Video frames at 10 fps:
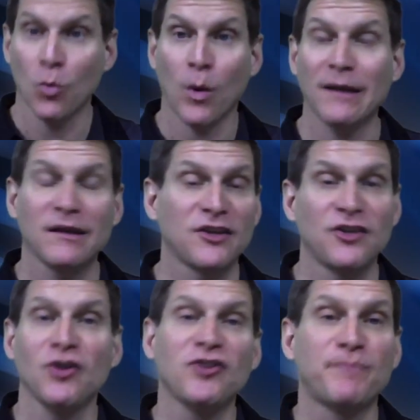One
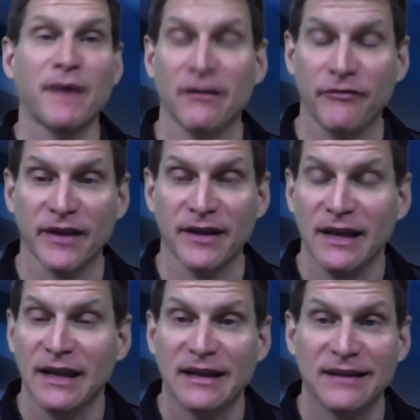huge benefit
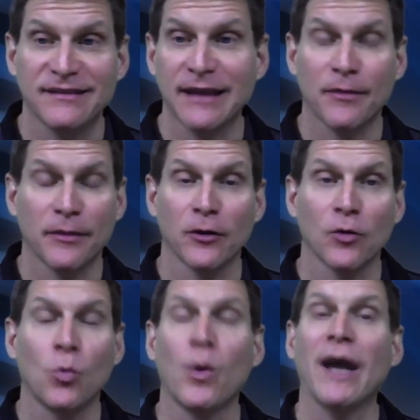is that there
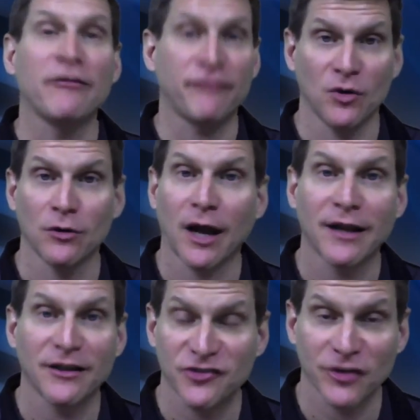are way fewer
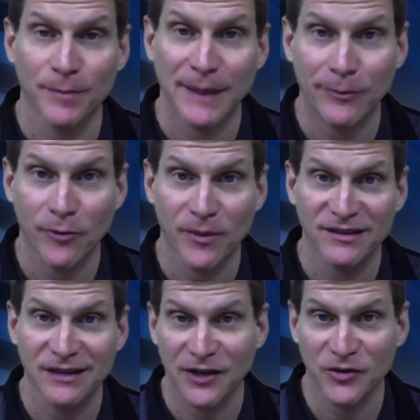uninsured people in
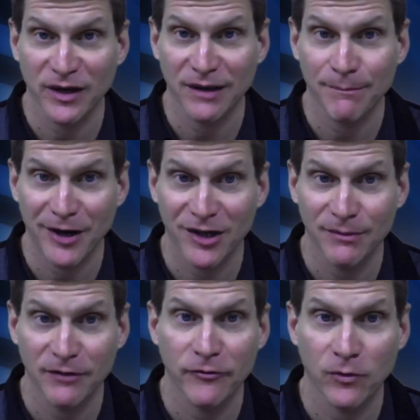this country compared to
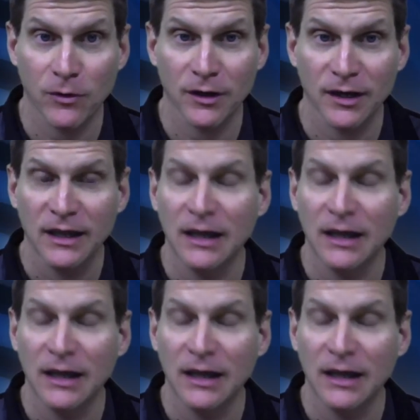before.